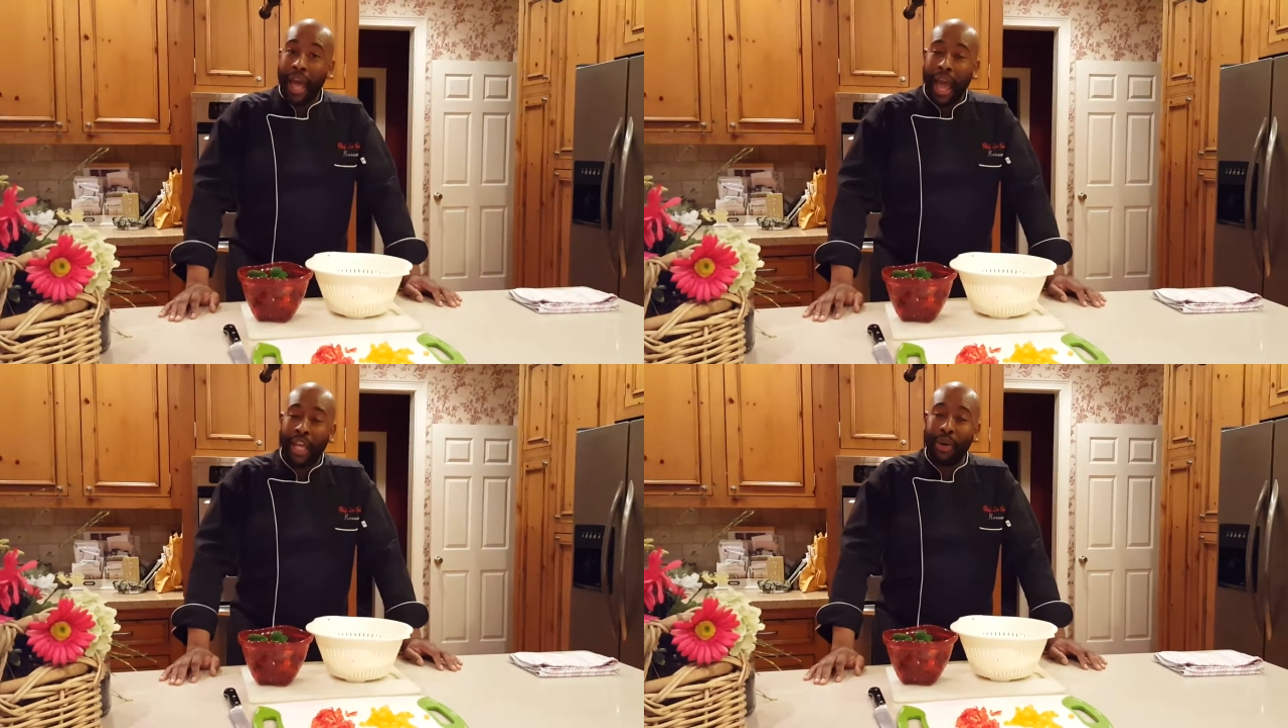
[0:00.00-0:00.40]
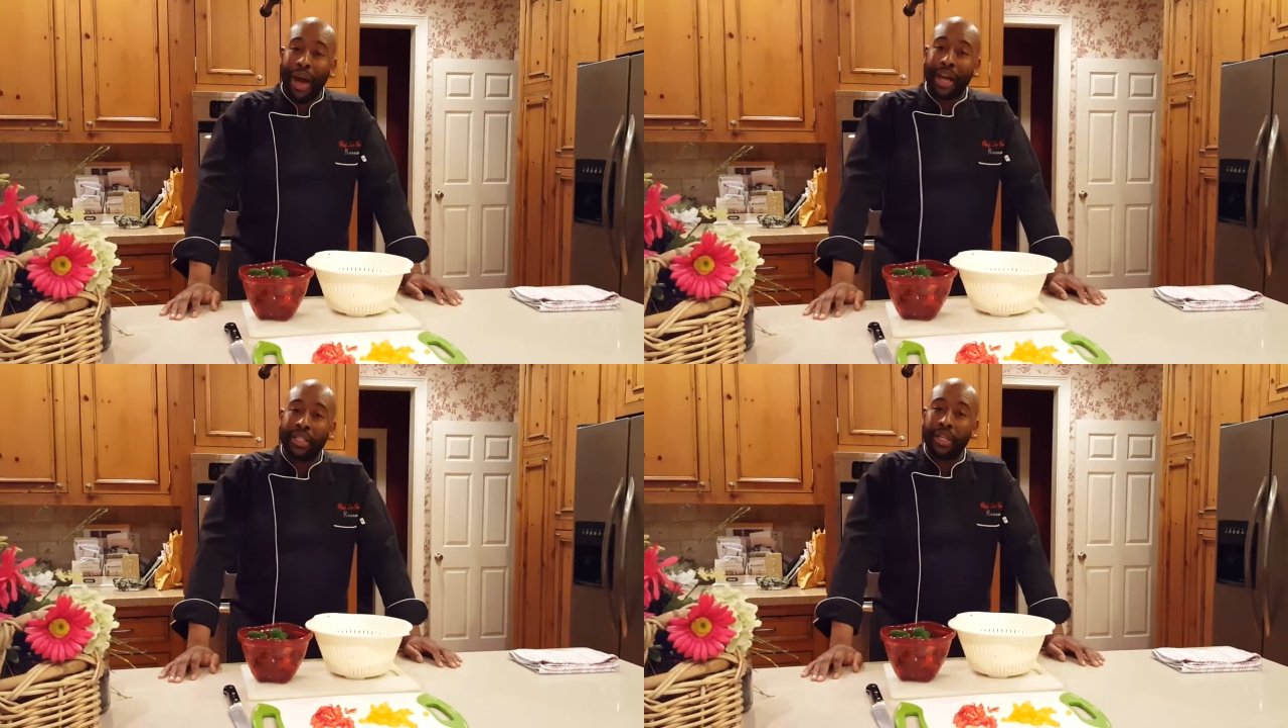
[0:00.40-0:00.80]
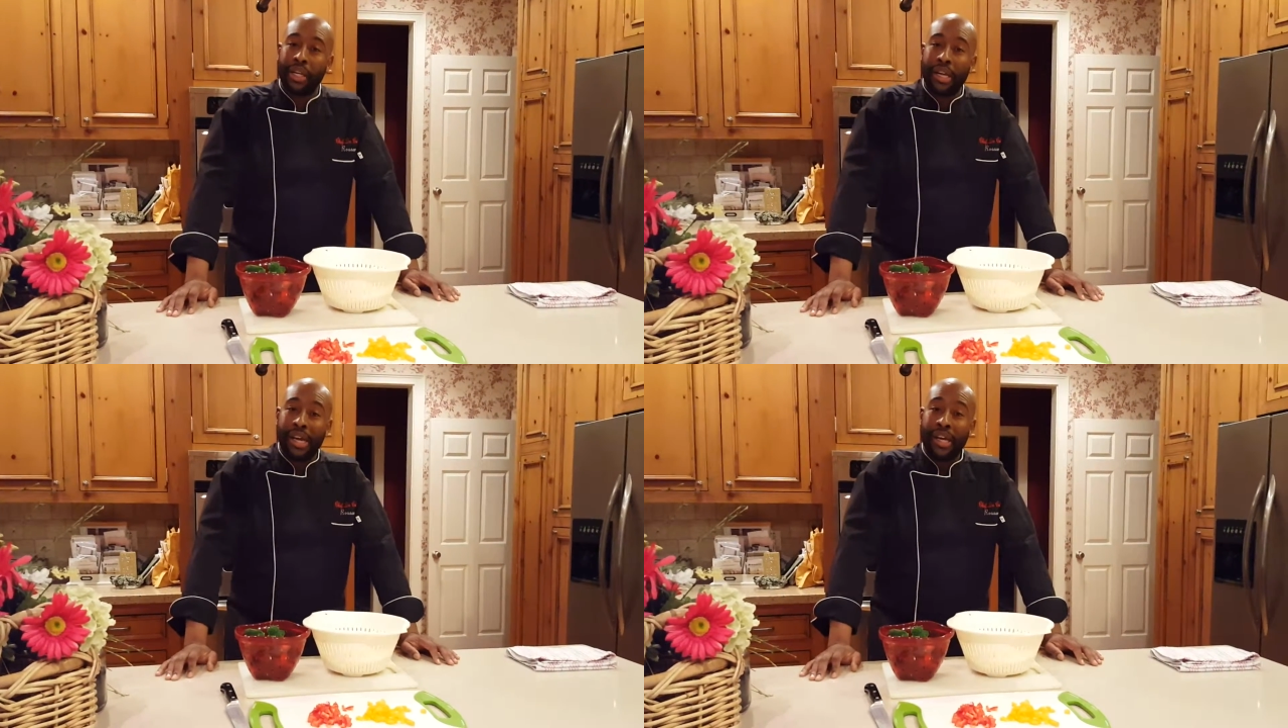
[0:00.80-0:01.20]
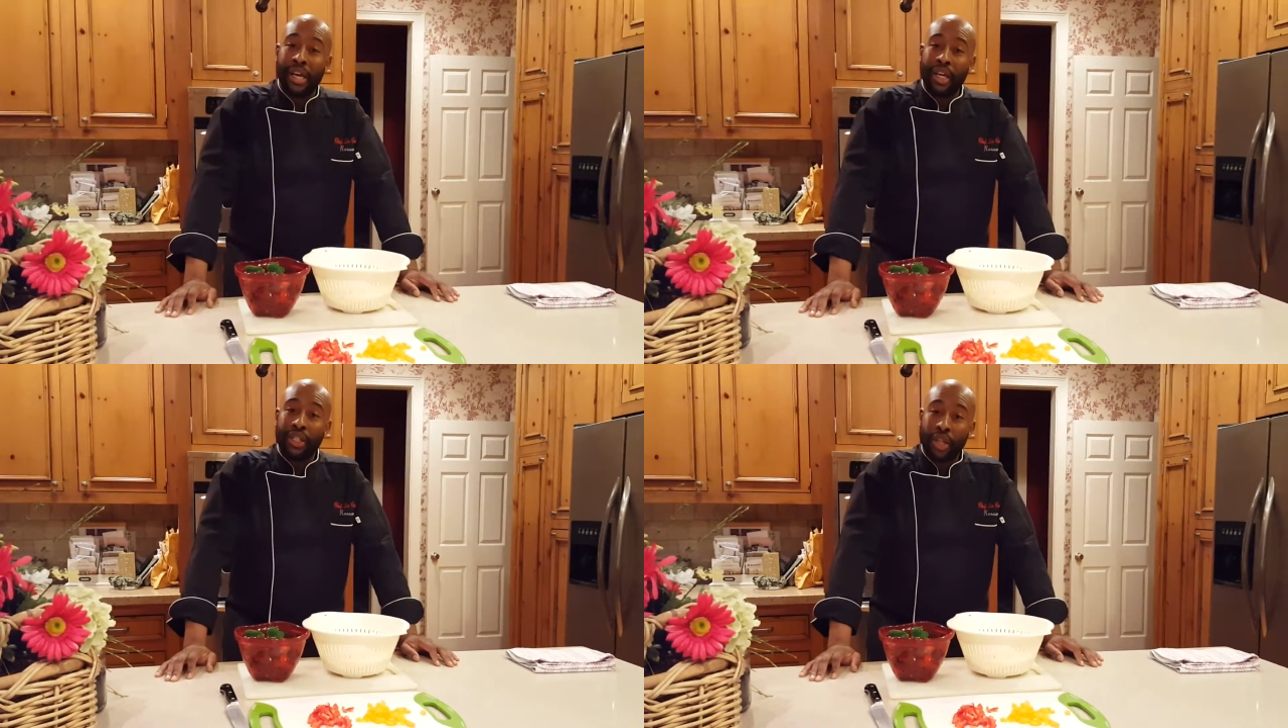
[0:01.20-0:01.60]
and you actually
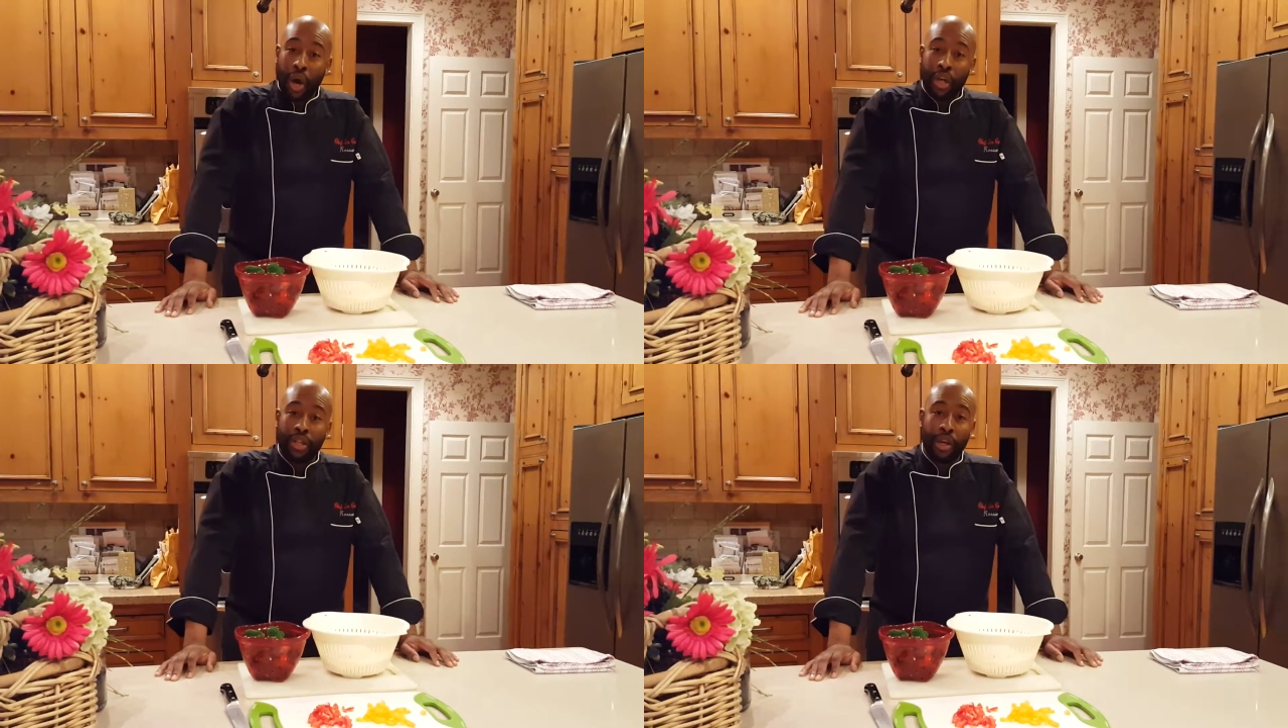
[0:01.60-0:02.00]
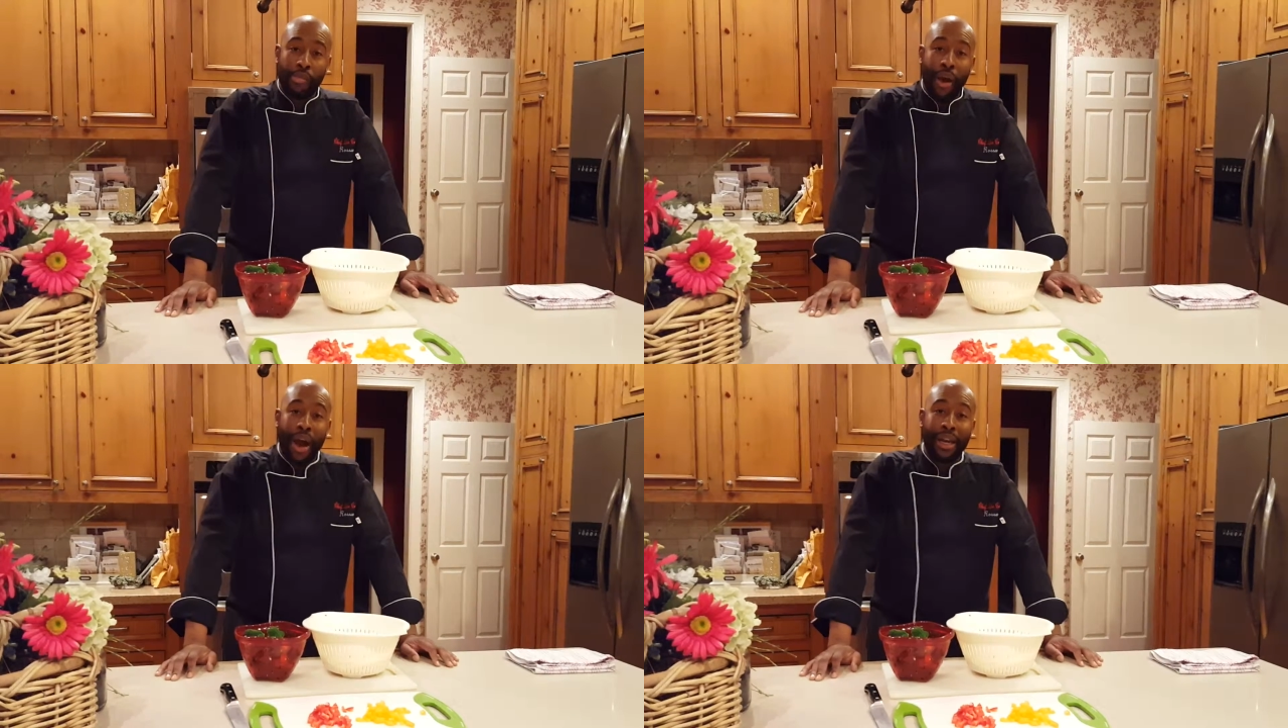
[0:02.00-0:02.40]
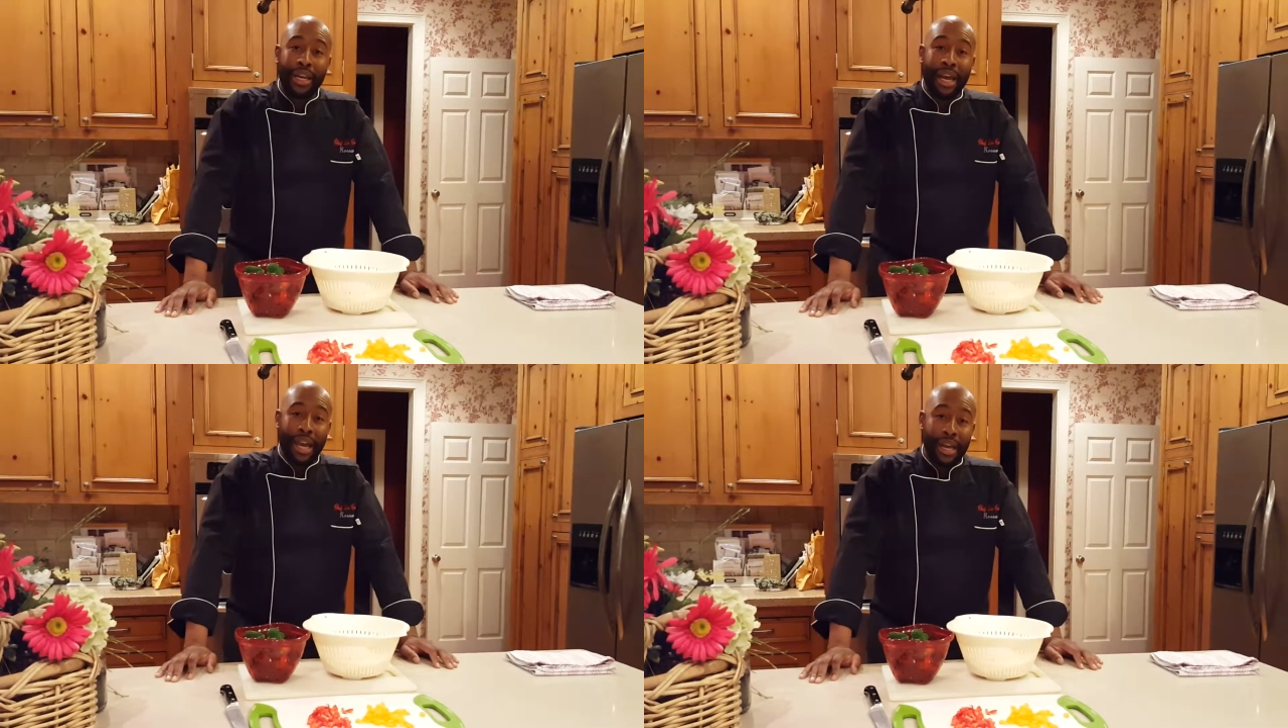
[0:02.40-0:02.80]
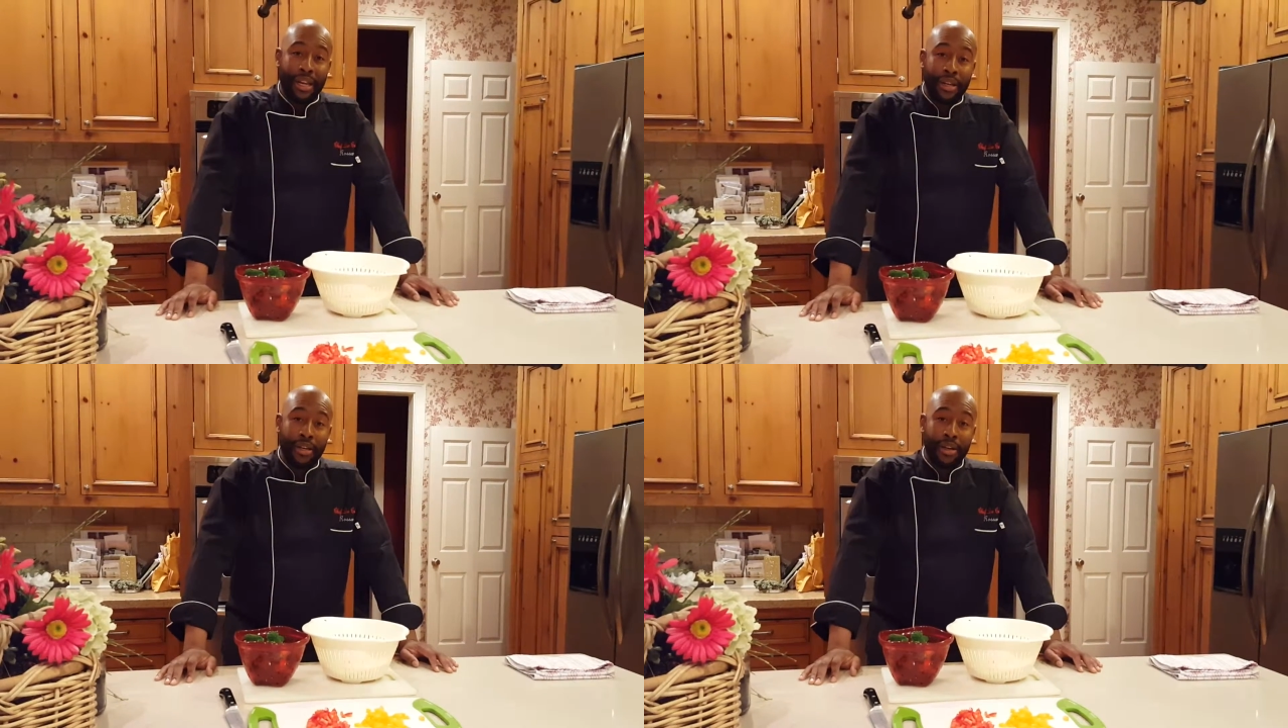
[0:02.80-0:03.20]
toss your broccoli in